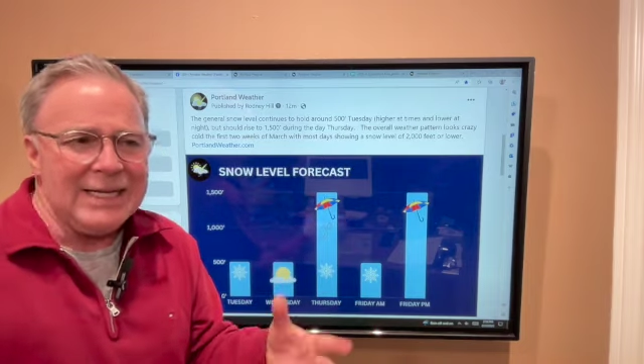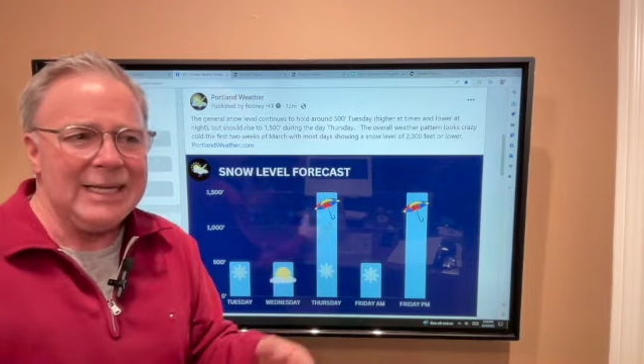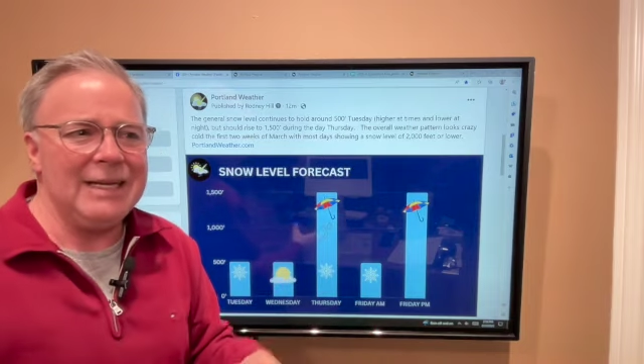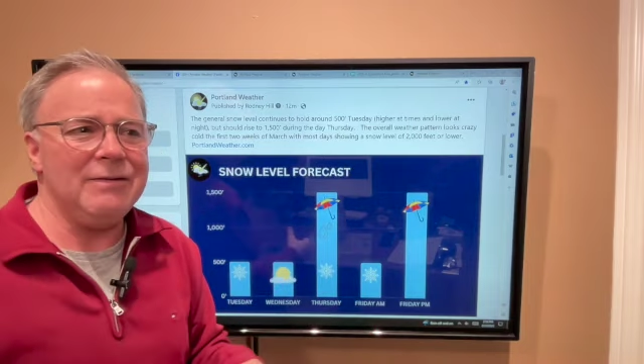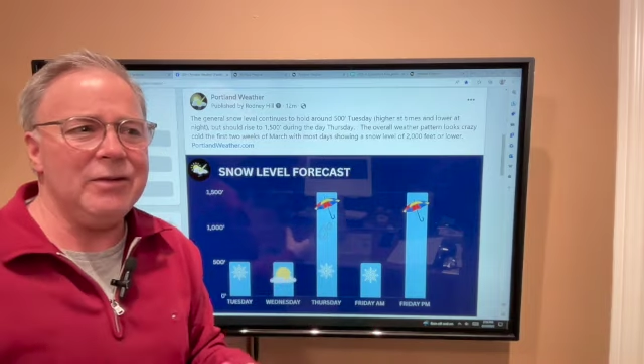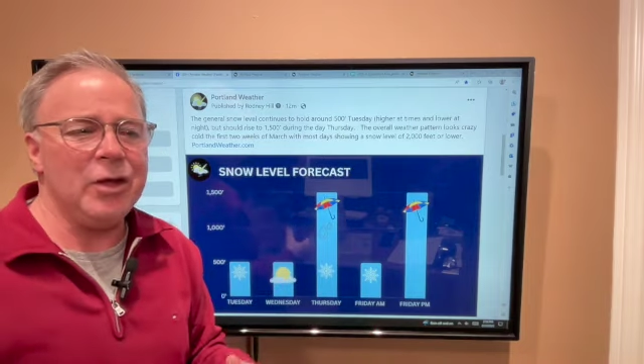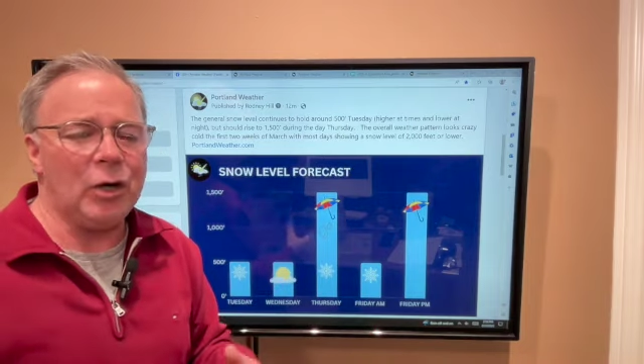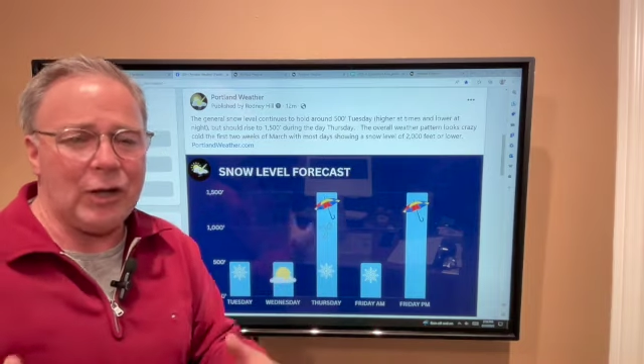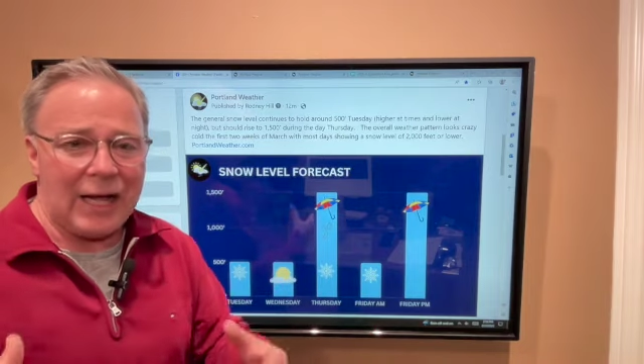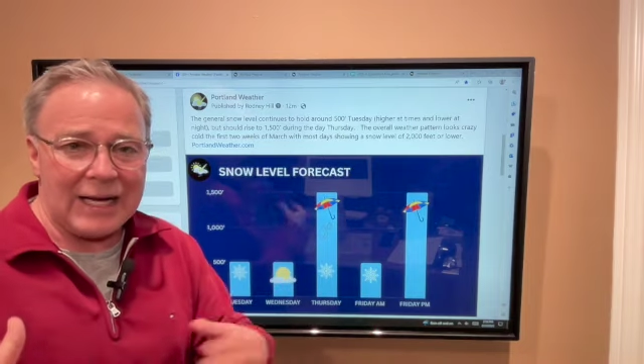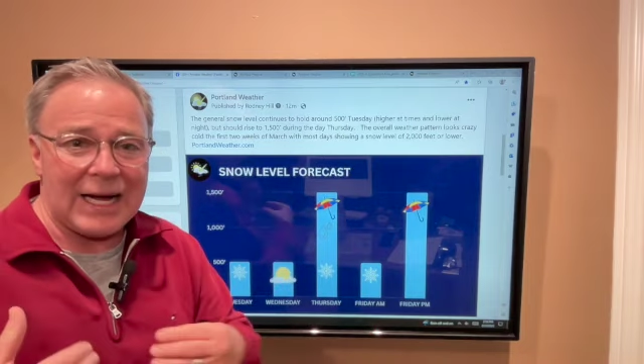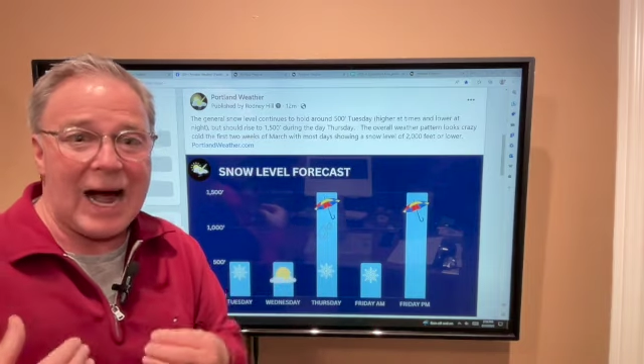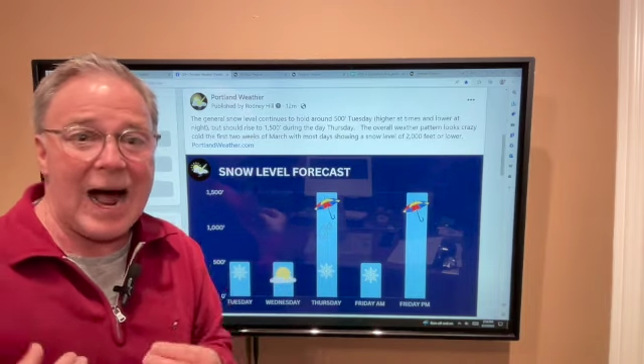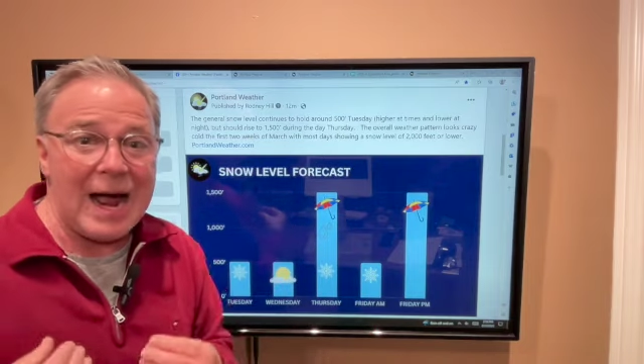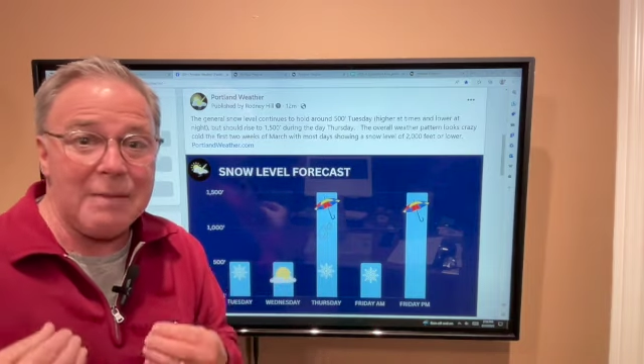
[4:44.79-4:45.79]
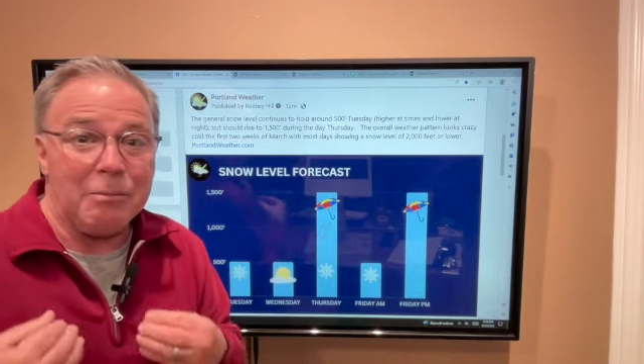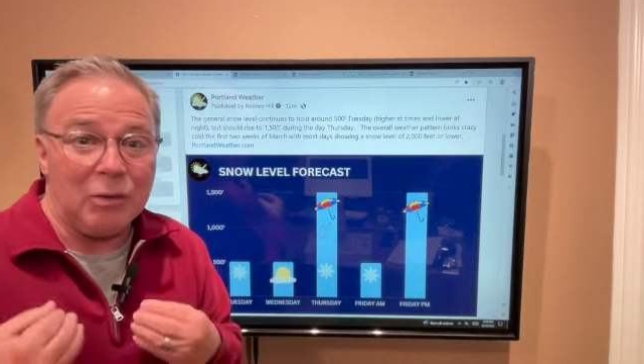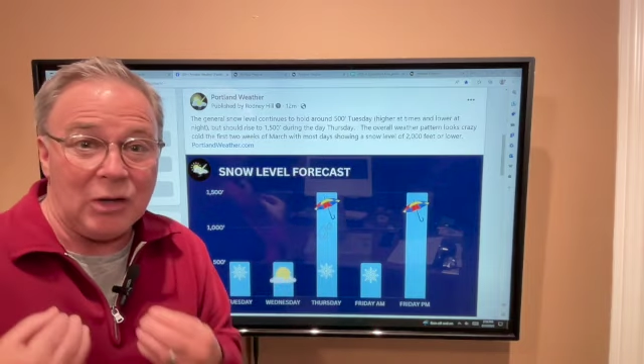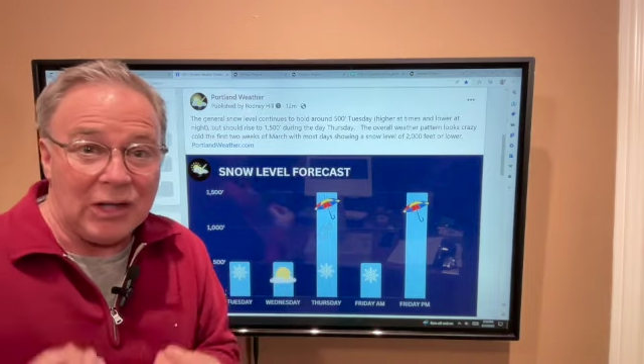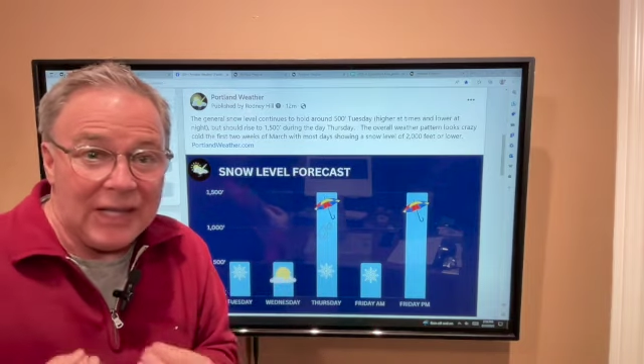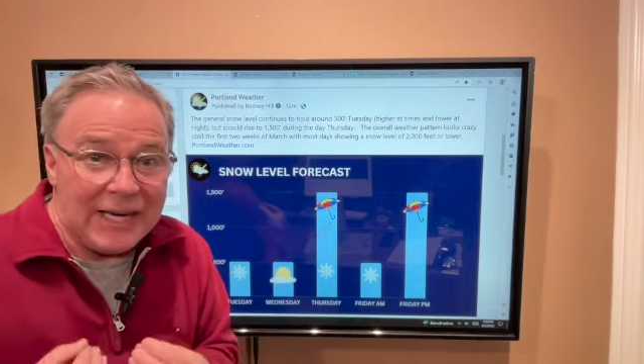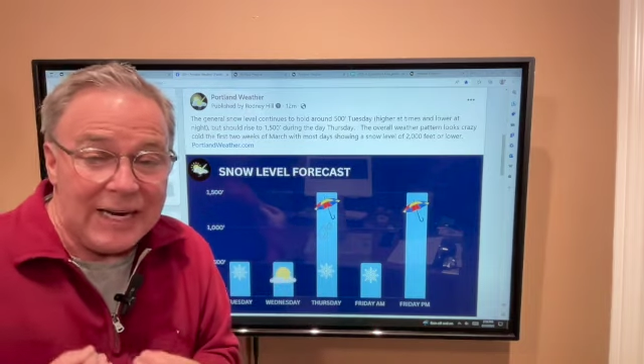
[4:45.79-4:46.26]
Even though, like, I
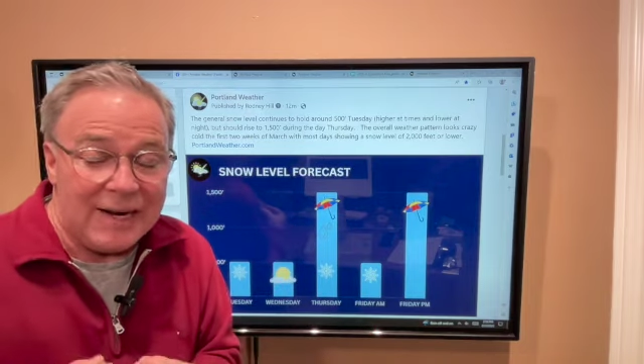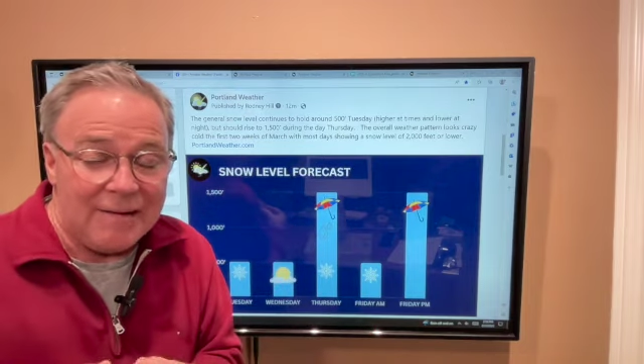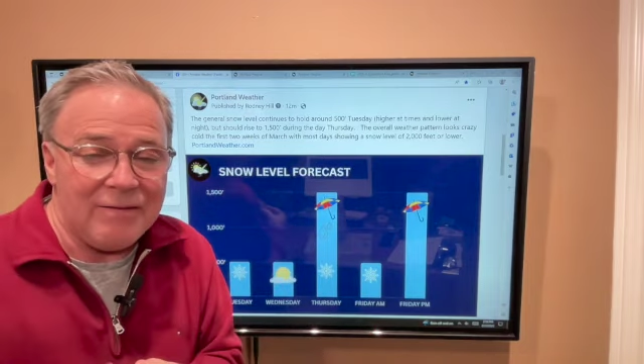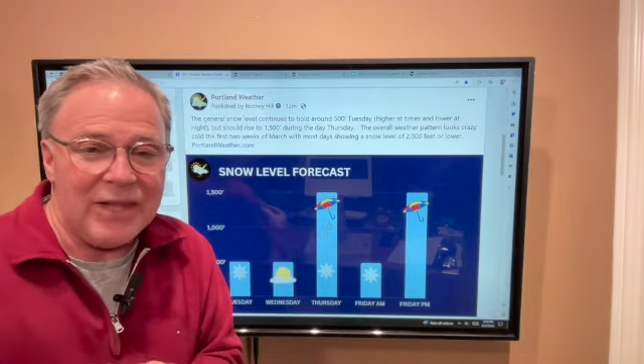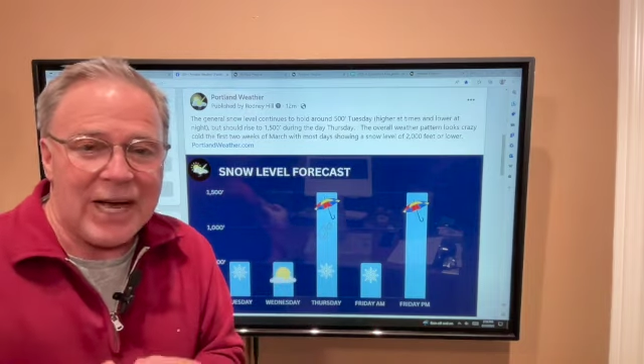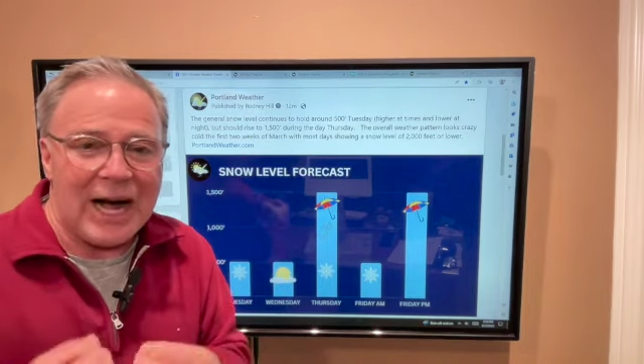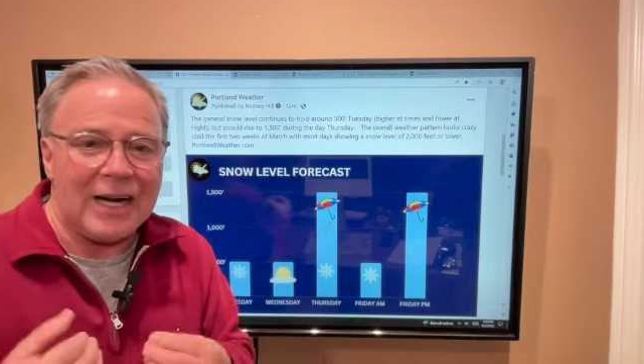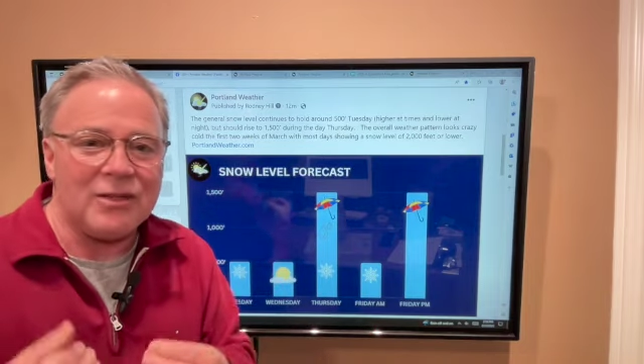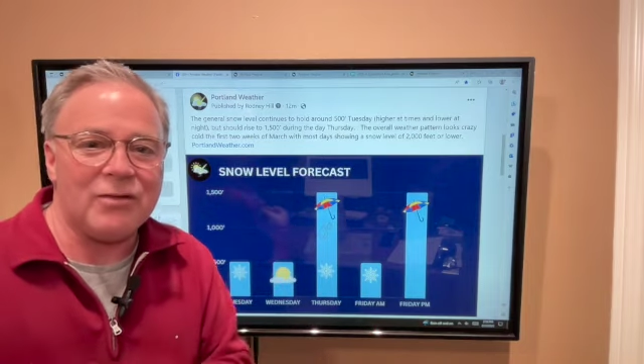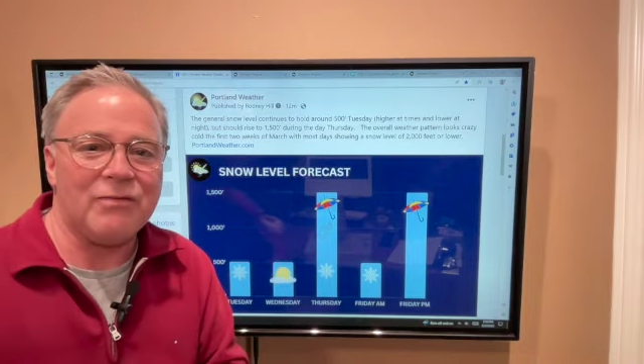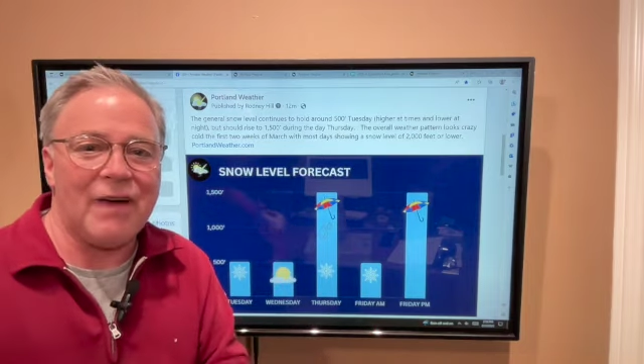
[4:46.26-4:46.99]
believe the odds